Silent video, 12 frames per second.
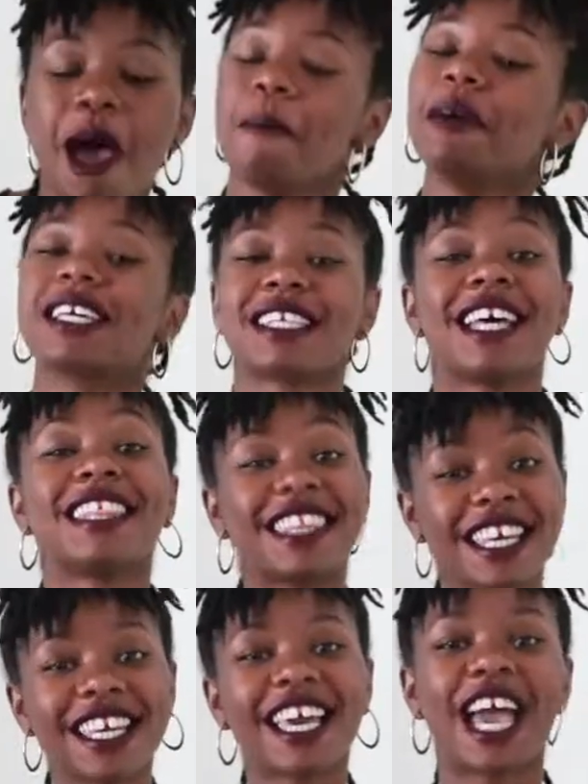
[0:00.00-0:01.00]
because I
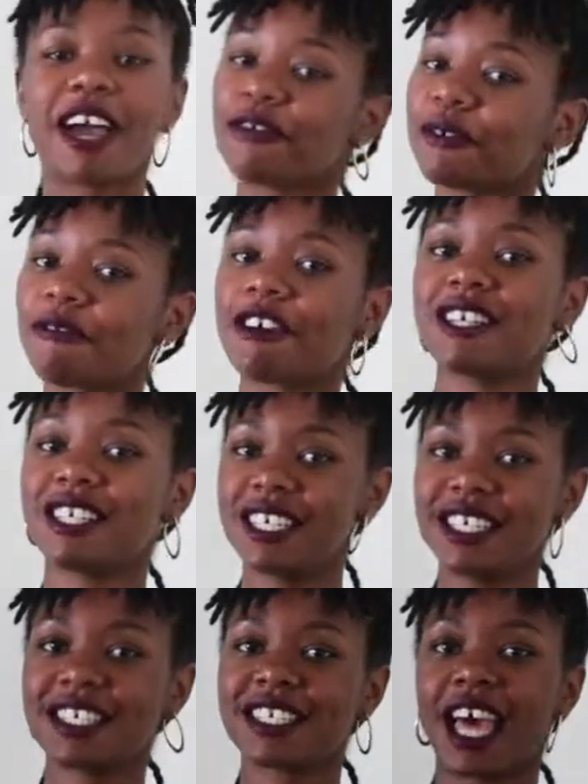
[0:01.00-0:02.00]
think everyone
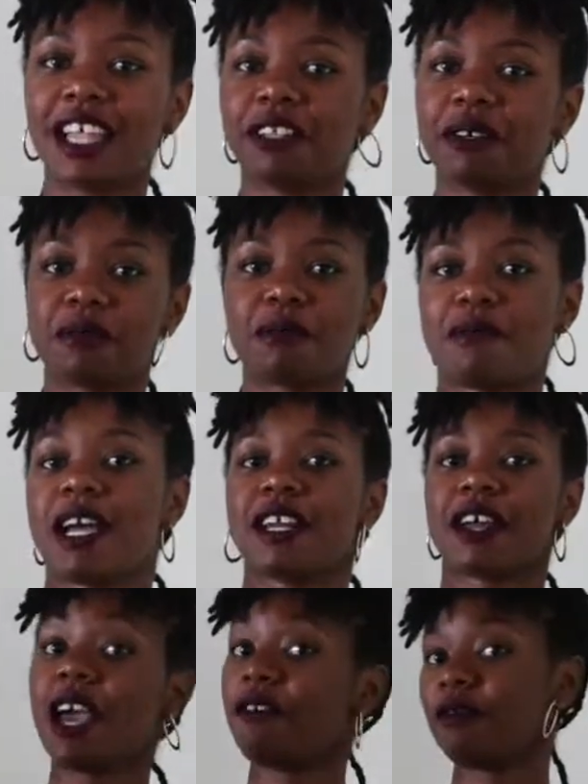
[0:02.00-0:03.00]
needs that little
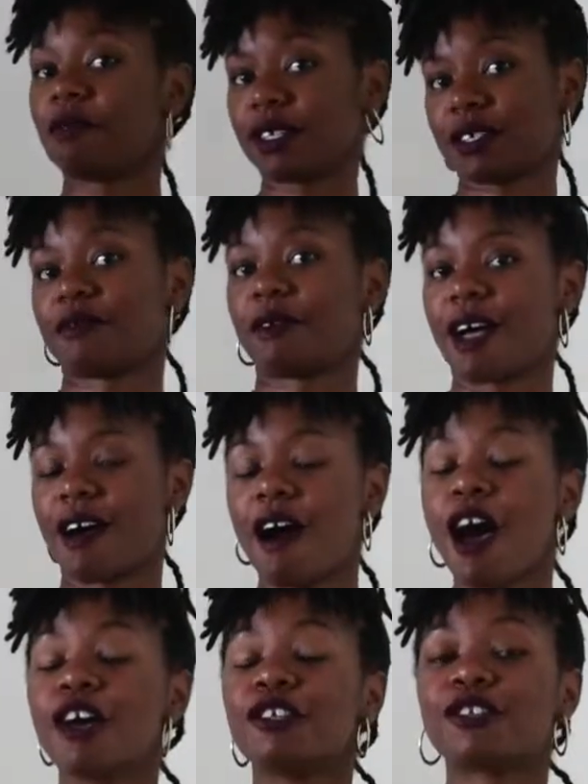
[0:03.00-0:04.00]
reminder every once in a
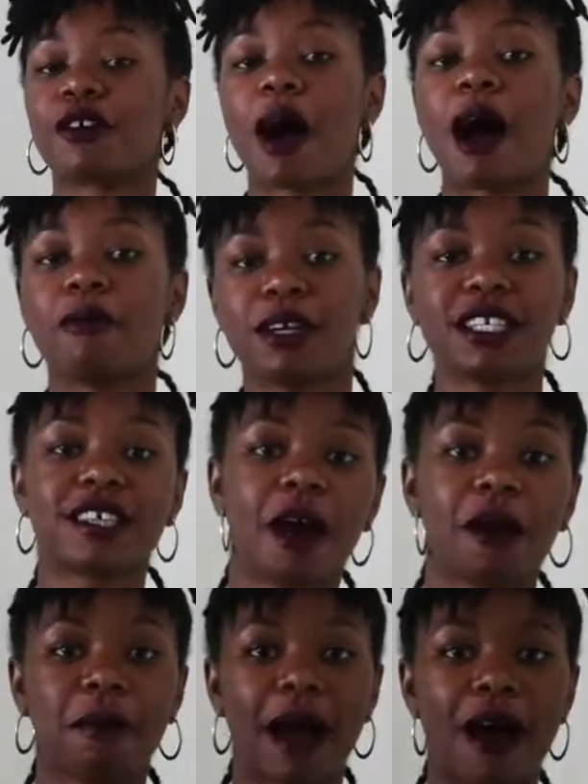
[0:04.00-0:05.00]
while. So I want to
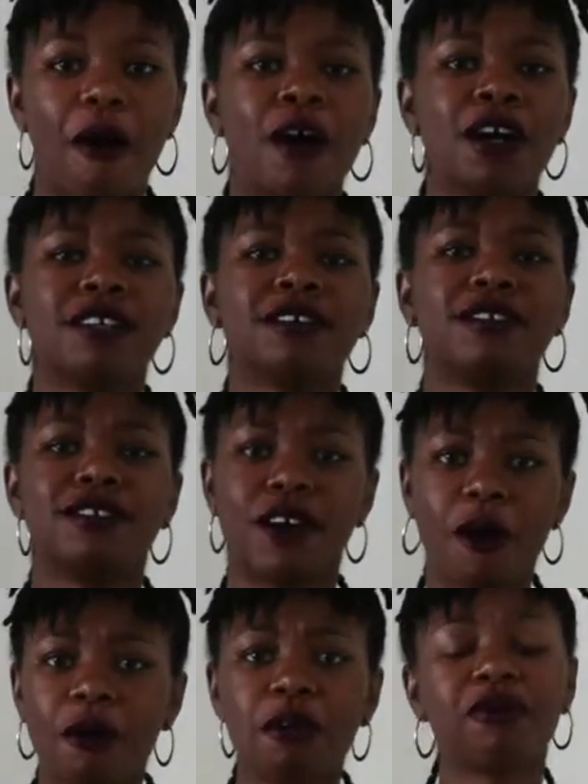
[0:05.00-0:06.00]
talk about
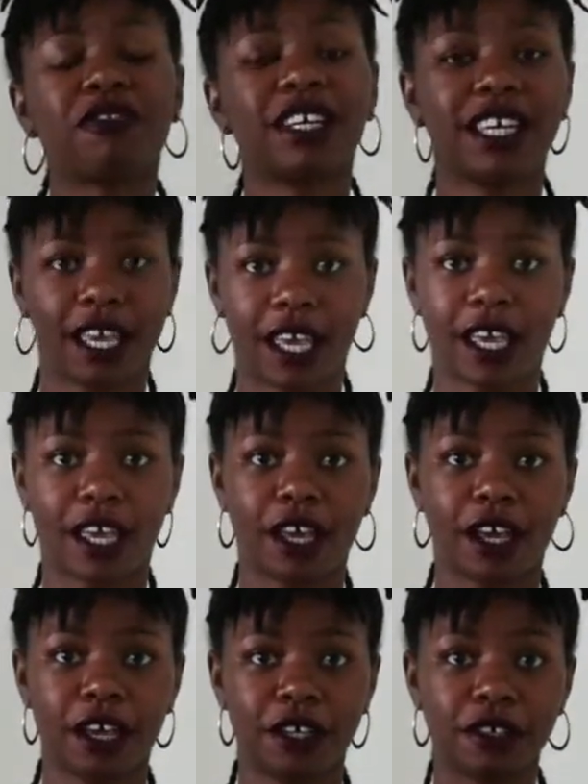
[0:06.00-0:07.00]
don't forget
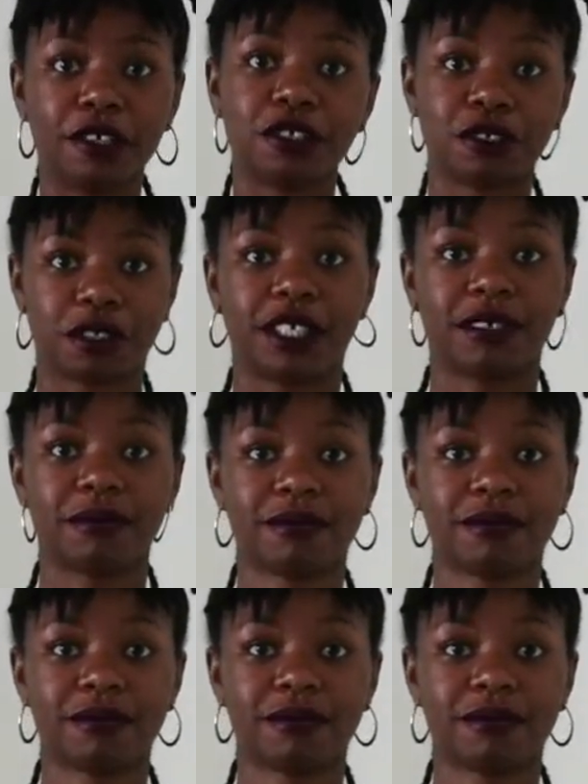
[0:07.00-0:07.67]
your dream.